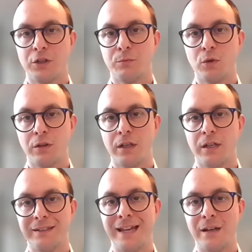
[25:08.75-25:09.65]

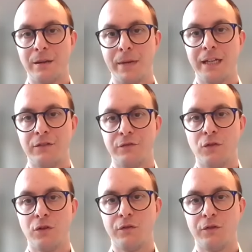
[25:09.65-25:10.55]
more tailor-made
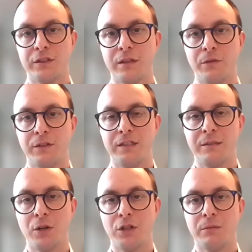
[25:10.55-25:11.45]
for some of these
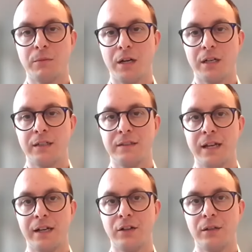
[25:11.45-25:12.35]
emerging market
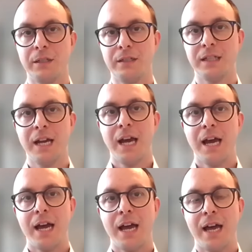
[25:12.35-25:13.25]
economies,
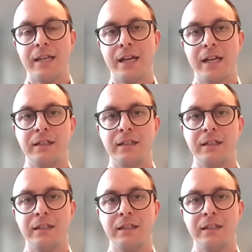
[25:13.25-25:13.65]
and